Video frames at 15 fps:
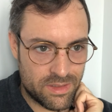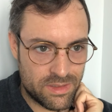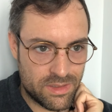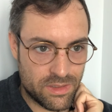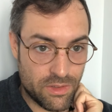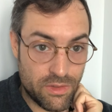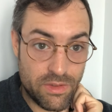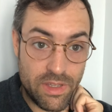
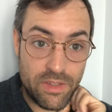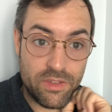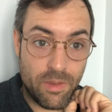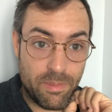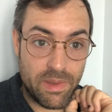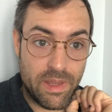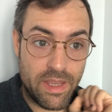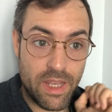So you need
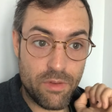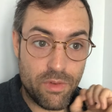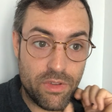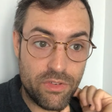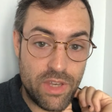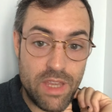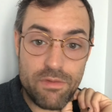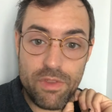something that can
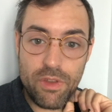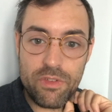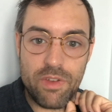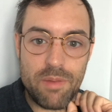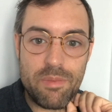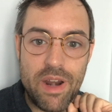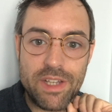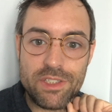receive those
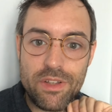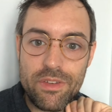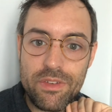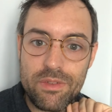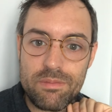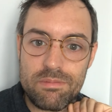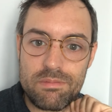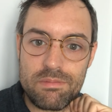
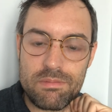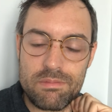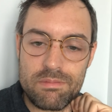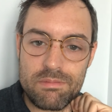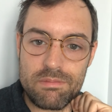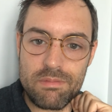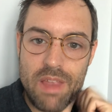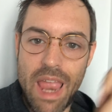vibrations.
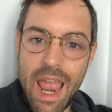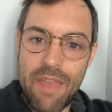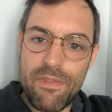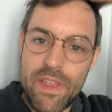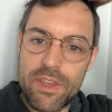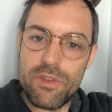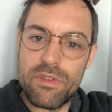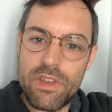And
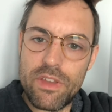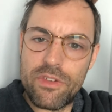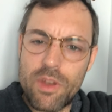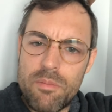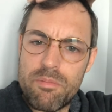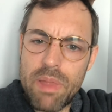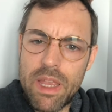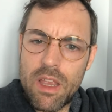then you need
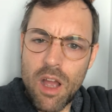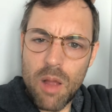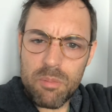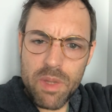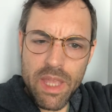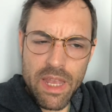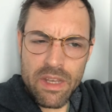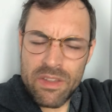some big
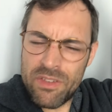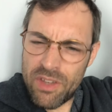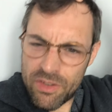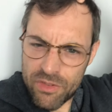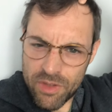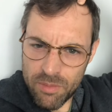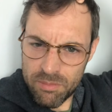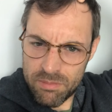complicated
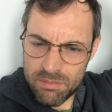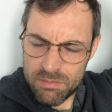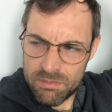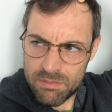system